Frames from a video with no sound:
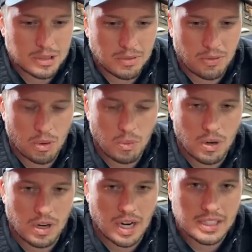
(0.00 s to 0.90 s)
before
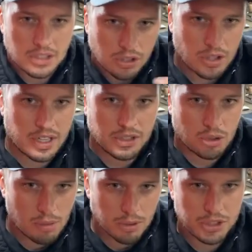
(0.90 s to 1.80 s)
where I start trying to
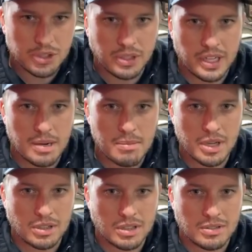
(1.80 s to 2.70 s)
troubleshoot in the
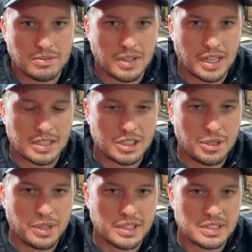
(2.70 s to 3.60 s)
middle of a
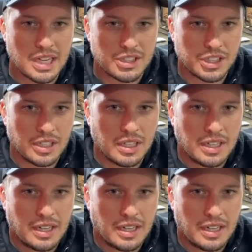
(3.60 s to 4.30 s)
tuning session,